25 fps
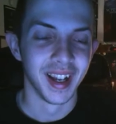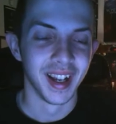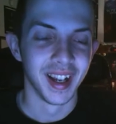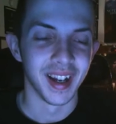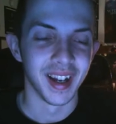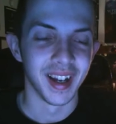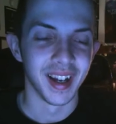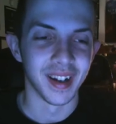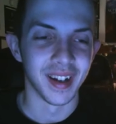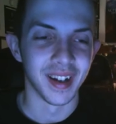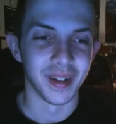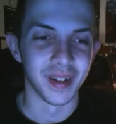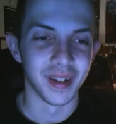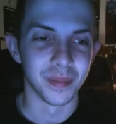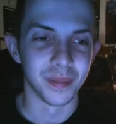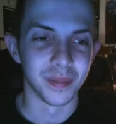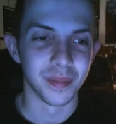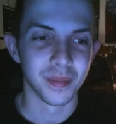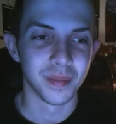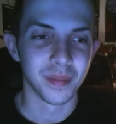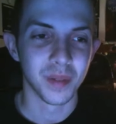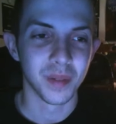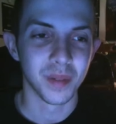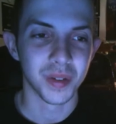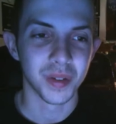
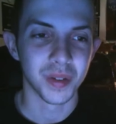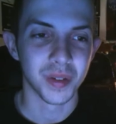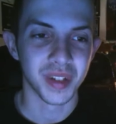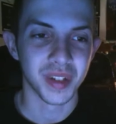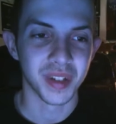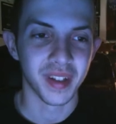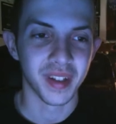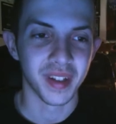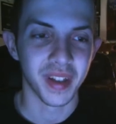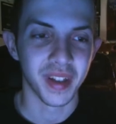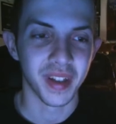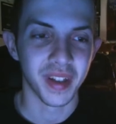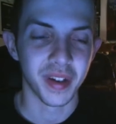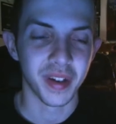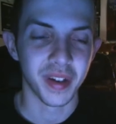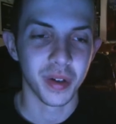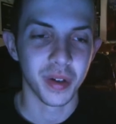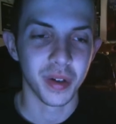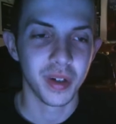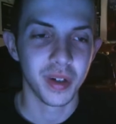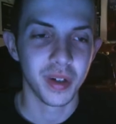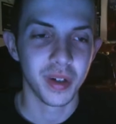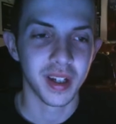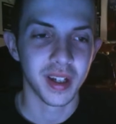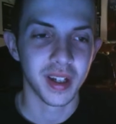We'll see what they
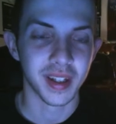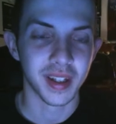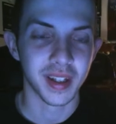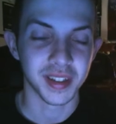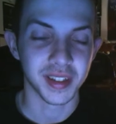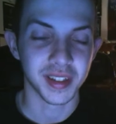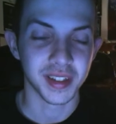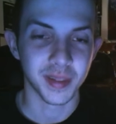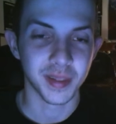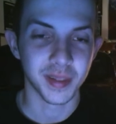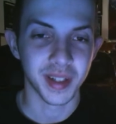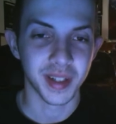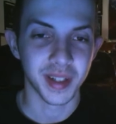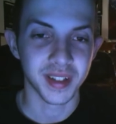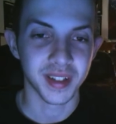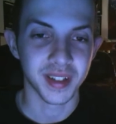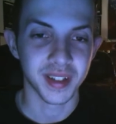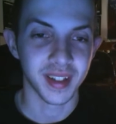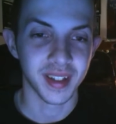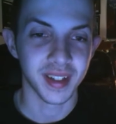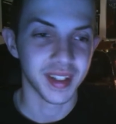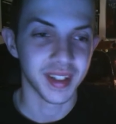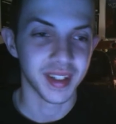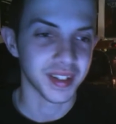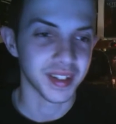do. I think it's gonna be
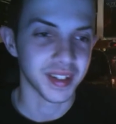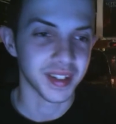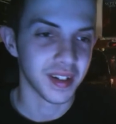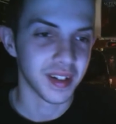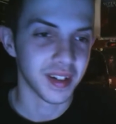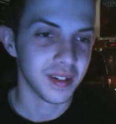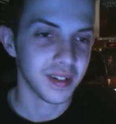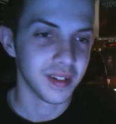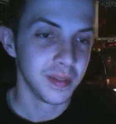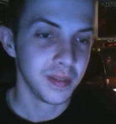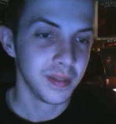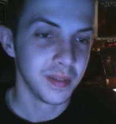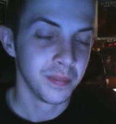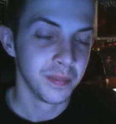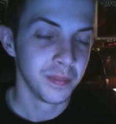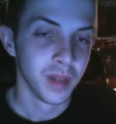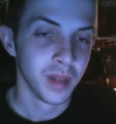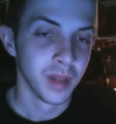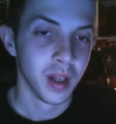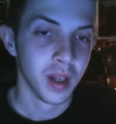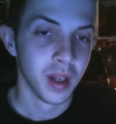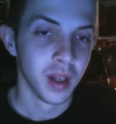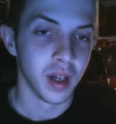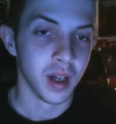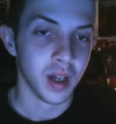exciting as hell.
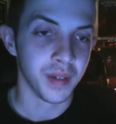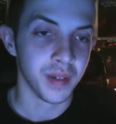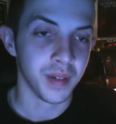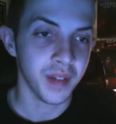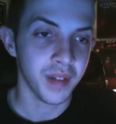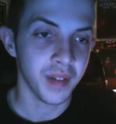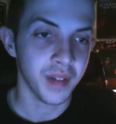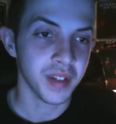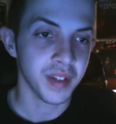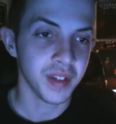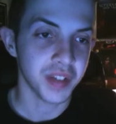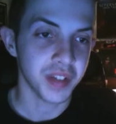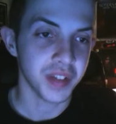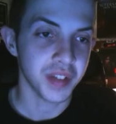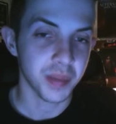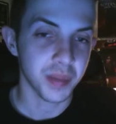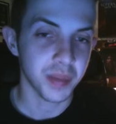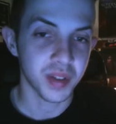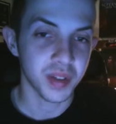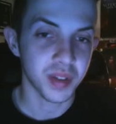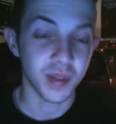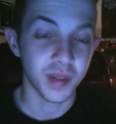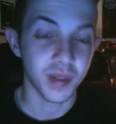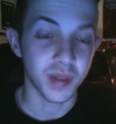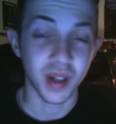I'm giving this
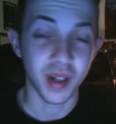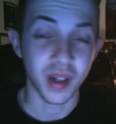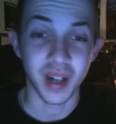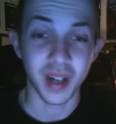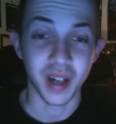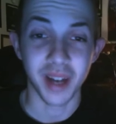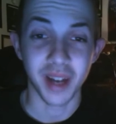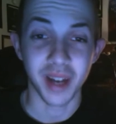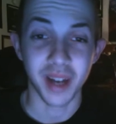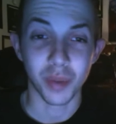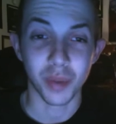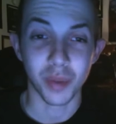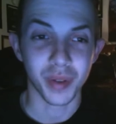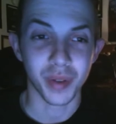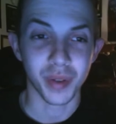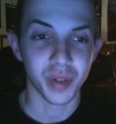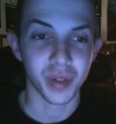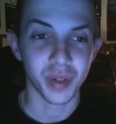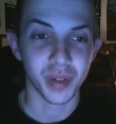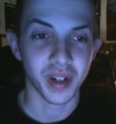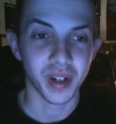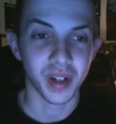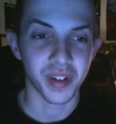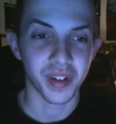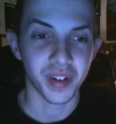episode about a
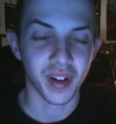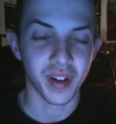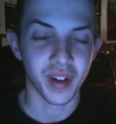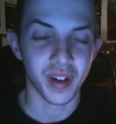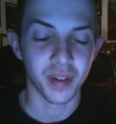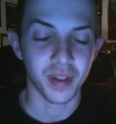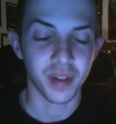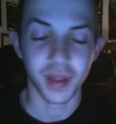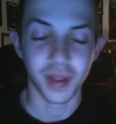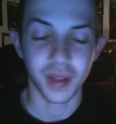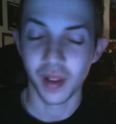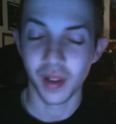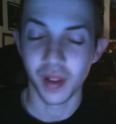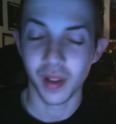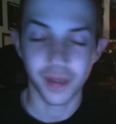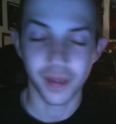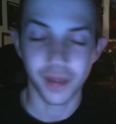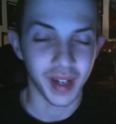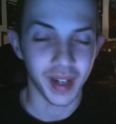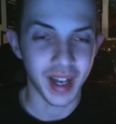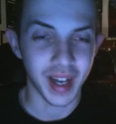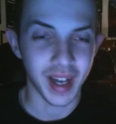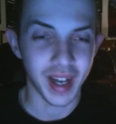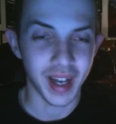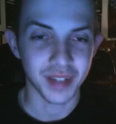9.3 out of 10. I've been
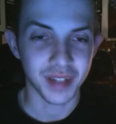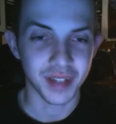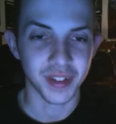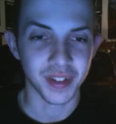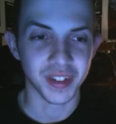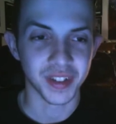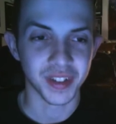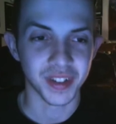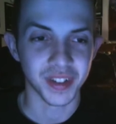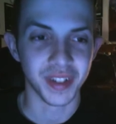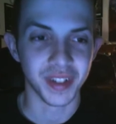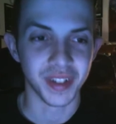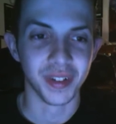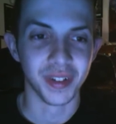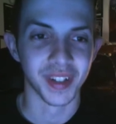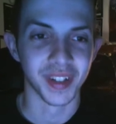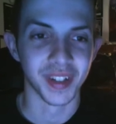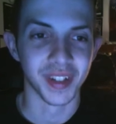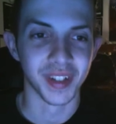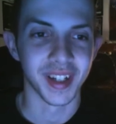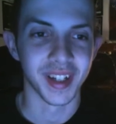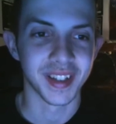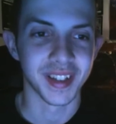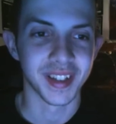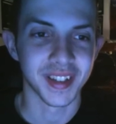loving Ash vs. Evil
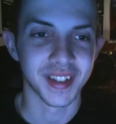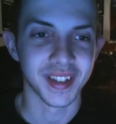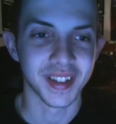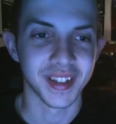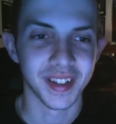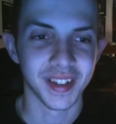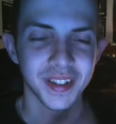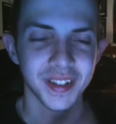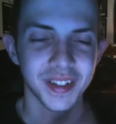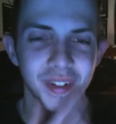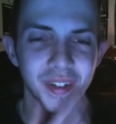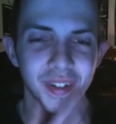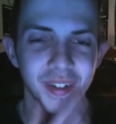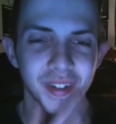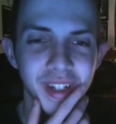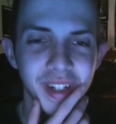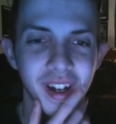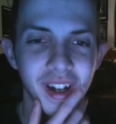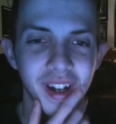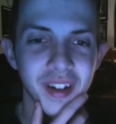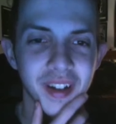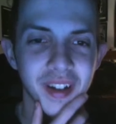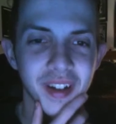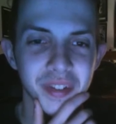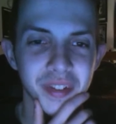Dead. It's
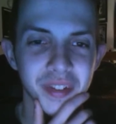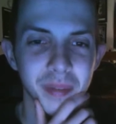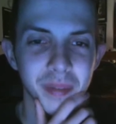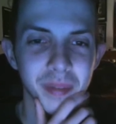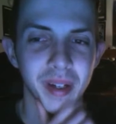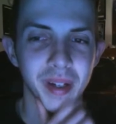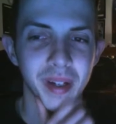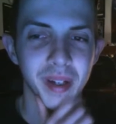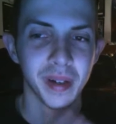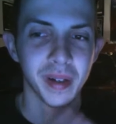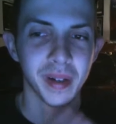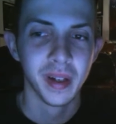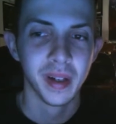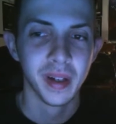fucking awesome, man.